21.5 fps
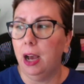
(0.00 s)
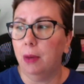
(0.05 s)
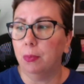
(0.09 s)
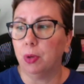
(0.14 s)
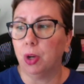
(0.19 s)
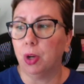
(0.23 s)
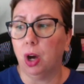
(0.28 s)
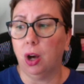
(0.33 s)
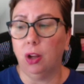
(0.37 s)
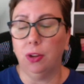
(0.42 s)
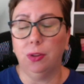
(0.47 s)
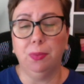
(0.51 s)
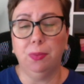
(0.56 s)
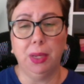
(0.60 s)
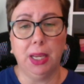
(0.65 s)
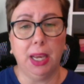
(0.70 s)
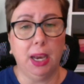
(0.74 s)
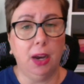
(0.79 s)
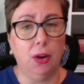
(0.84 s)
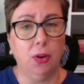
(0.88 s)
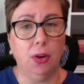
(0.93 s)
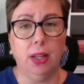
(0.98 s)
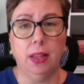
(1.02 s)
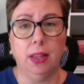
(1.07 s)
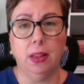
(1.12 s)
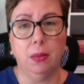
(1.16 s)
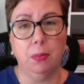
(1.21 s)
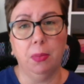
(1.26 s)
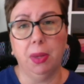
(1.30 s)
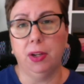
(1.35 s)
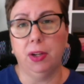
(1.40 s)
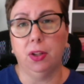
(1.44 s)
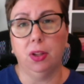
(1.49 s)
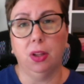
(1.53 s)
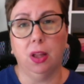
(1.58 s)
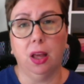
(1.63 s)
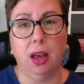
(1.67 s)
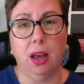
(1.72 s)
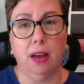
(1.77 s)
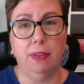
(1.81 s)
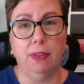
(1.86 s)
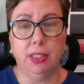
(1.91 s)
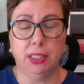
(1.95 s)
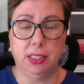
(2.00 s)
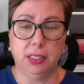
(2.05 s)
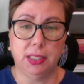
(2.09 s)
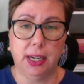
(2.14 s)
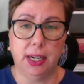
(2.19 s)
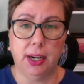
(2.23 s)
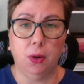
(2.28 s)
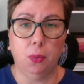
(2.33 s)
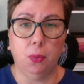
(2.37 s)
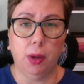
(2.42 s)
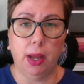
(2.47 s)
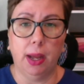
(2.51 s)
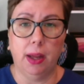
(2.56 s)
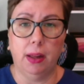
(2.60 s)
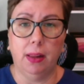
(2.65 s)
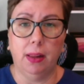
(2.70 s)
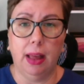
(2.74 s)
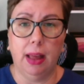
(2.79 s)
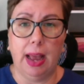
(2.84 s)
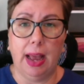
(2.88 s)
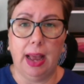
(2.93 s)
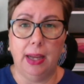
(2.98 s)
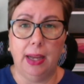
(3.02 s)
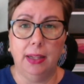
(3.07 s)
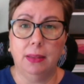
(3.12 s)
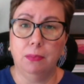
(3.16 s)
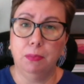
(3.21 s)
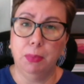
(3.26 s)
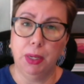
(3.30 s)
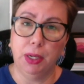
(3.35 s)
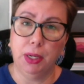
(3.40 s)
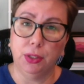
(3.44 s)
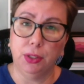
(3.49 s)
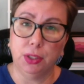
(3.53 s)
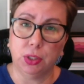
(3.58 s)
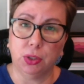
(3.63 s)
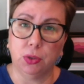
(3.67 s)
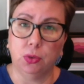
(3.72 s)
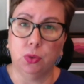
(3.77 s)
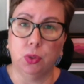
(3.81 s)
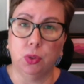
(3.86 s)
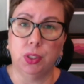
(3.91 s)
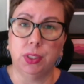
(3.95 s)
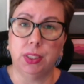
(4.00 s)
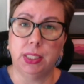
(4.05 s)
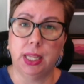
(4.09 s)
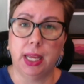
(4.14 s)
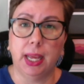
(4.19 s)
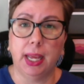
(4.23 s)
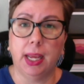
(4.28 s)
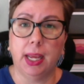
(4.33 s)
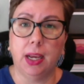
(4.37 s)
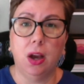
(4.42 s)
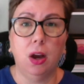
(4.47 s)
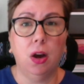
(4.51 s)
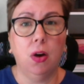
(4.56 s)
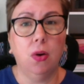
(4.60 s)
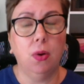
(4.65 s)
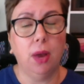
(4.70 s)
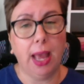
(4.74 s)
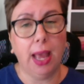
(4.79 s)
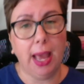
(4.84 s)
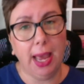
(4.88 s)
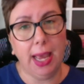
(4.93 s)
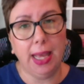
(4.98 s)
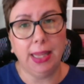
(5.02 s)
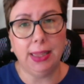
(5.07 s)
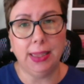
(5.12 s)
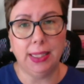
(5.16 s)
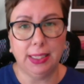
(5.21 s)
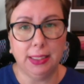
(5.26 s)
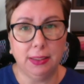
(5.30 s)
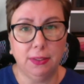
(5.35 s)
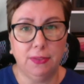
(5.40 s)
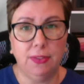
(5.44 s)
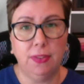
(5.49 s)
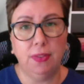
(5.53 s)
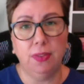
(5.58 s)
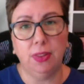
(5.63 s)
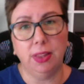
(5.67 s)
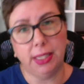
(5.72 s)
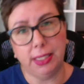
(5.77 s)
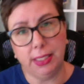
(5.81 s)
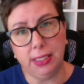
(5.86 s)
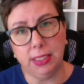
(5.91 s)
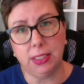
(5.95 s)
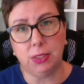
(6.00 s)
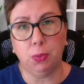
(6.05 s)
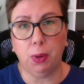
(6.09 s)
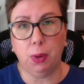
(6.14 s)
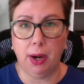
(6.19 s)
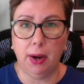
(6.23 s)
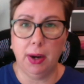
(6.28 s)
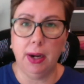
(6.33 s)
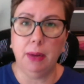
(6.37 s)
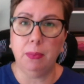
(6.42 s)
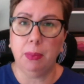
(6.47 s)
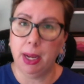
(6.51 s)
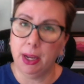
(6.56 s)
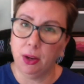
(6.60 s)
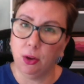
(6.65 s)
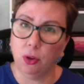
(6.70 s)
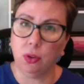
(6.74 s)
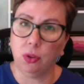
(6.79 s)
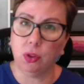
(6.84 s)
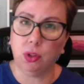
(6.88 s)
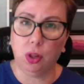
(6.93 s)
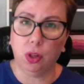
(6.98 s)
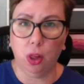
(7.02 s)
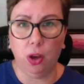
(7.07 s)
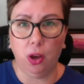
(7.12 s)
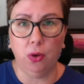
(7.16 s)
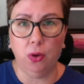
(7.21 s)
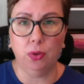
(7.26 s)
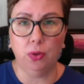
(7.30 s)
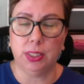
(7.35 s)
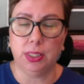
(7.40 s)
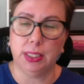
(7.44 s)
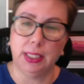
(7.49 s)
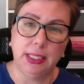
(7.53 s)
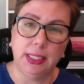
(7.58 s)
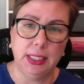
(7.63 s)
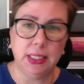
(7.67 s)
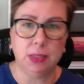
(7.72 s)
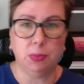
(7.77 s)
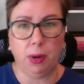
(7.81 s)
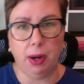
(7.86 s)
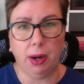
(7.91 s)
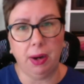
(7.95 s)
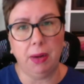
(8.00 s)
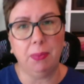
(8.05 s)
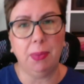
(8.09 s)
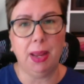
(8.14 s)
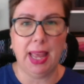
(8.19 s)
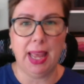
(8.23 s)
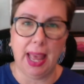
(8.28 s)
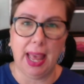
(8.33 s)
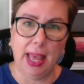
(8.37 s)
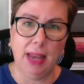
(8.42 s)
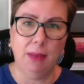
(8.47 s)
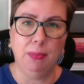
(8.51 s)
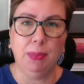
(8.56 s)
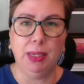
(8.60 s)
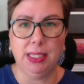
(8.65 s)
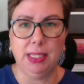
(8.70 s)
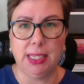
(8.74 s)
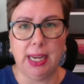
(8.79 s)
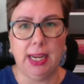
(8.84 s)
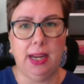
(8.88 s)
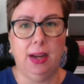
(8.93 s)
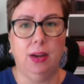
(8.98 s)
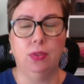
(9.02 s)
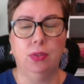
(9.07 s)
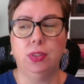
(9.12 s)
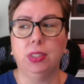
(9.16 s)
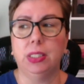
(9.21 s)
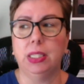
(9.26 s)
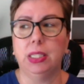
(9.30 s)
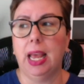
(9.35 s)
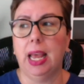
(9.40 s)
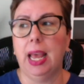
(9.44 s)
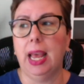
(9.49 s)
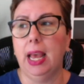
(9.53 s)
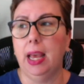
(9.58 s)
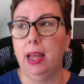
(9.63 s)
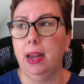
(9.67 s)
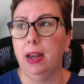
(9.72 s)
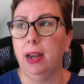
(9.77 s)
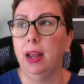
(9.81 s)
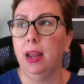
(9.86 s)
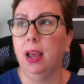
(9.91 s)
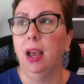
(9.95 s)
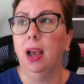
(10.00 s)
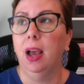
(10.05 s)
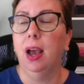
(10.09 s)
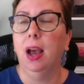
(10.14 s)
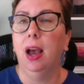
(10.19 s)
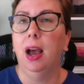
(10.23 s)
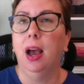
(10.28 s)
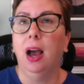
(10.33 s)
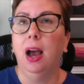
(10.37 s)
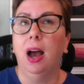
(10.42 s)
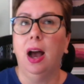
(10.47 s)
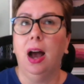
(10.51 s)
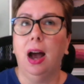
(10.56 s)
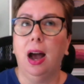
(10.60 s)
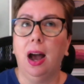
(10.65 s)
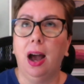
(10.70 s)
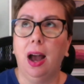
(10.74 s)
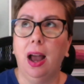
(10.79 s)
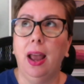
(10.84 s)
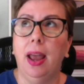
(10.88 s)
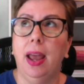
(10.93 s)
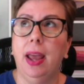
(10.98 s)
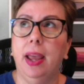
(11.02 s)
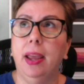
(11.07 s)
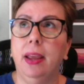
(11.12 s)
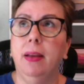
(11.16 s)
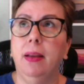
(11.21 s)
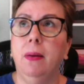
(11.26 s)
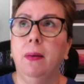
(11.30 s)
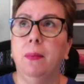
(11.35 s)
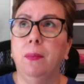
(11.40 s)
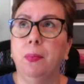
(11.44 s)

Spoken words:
called me out in the middle of a stairwell at middle school saying, "Oh, hey, Linda's wearing my old clothes. Linda's wearing my hand-me-downs." And I